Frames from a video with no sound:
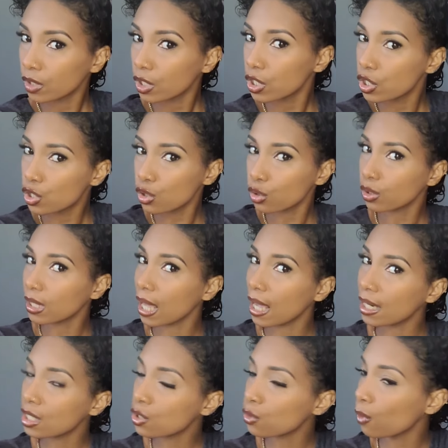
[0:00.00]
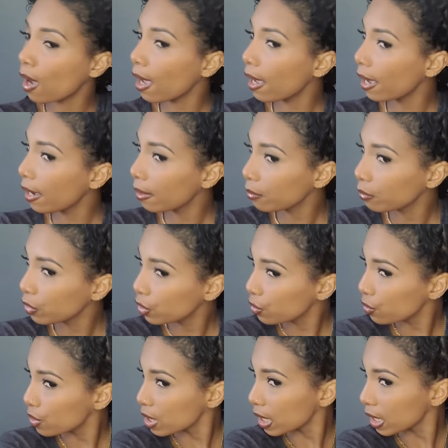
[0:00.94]
So that is why I'm
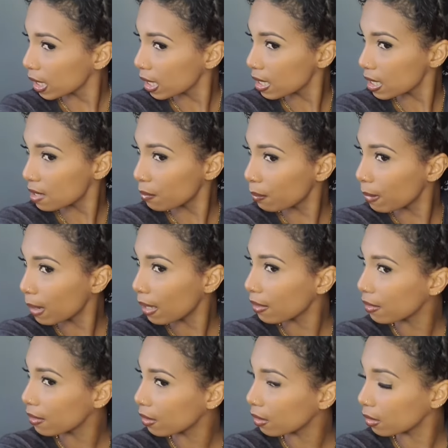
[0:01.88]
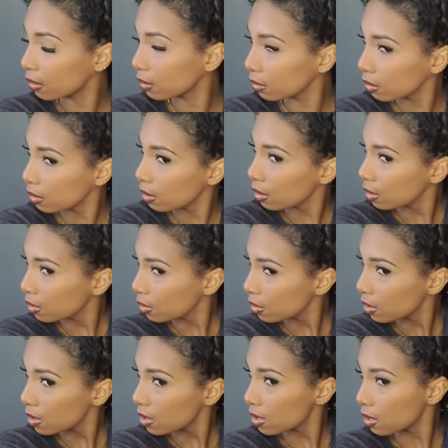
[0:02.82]
using this method
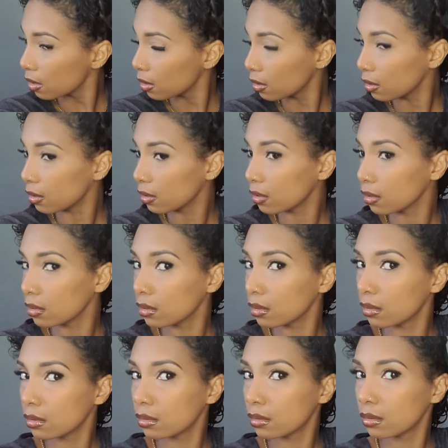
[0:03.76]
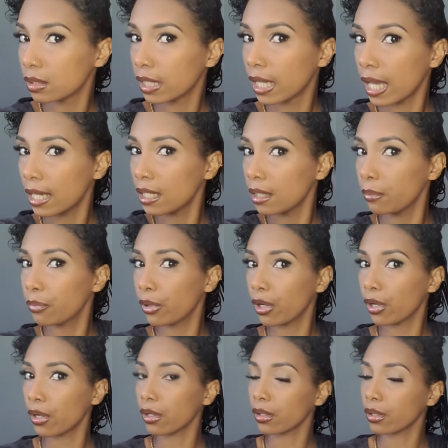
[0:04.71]
to get the
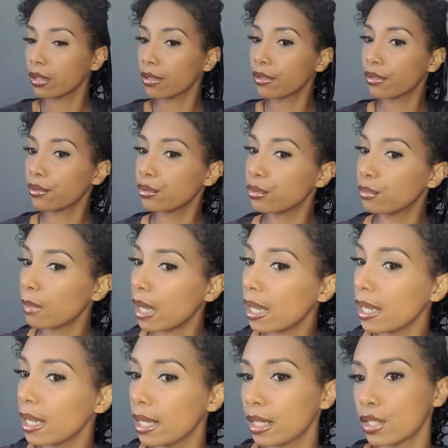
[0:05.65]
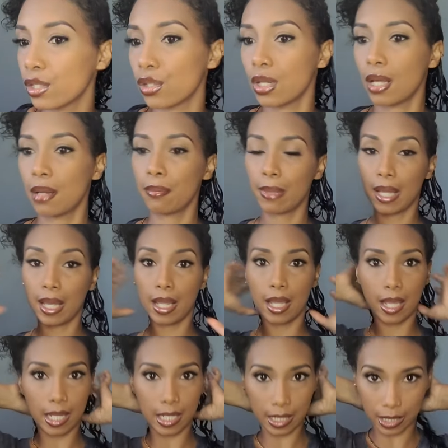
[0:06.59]
product through my hair so that my
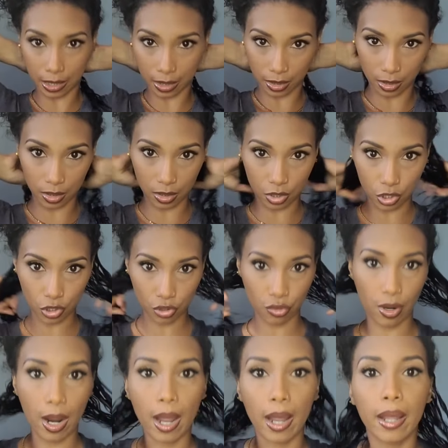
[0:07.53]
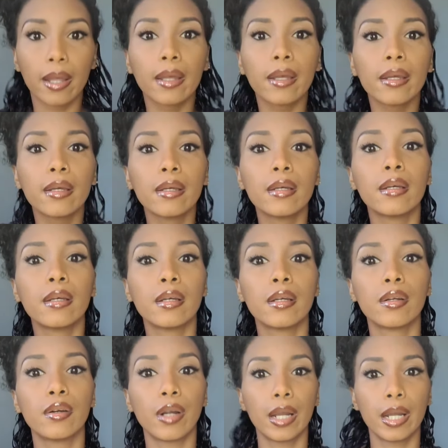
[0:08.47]
hair isn't dry,
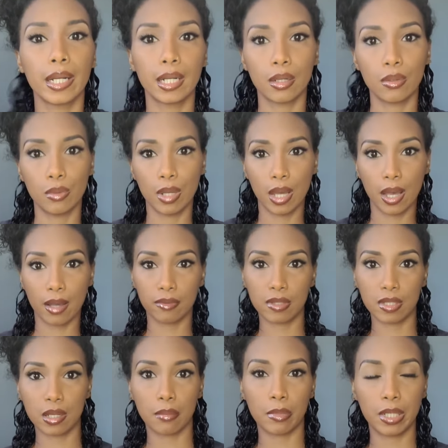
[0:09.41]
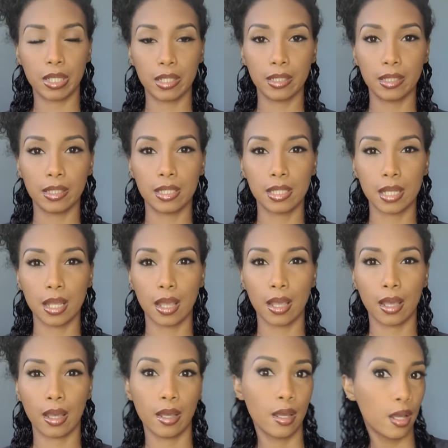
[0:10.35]
right? And we have some curls
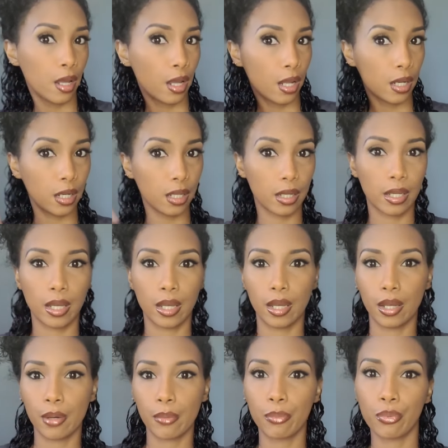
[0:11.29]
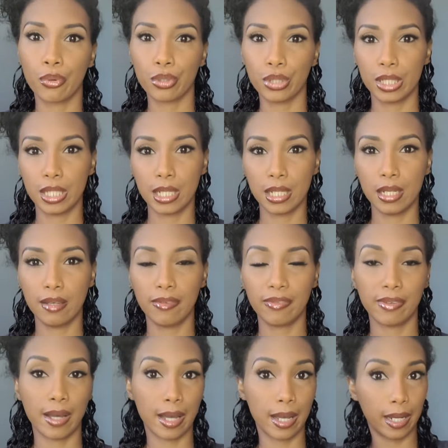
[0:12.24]
here looking pretty
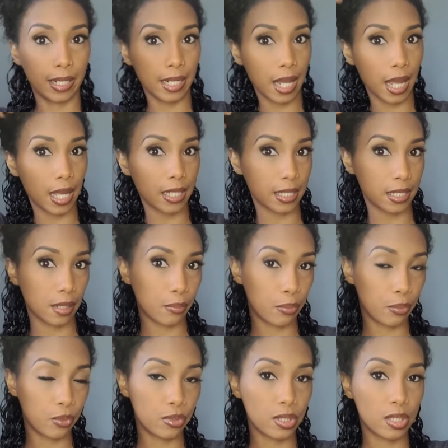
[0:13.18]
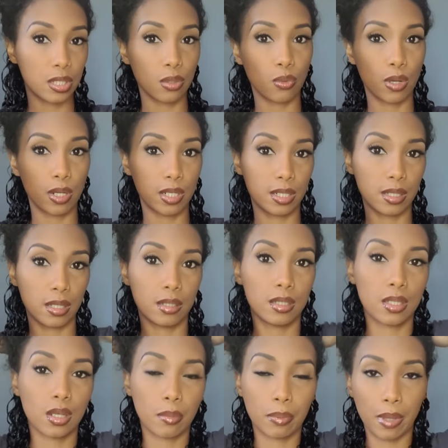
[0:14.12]
defined as opposed to what is on
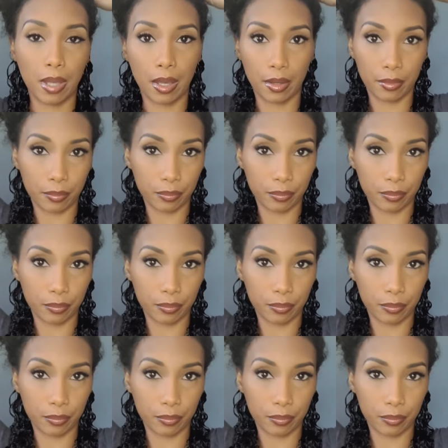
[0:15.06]
top here,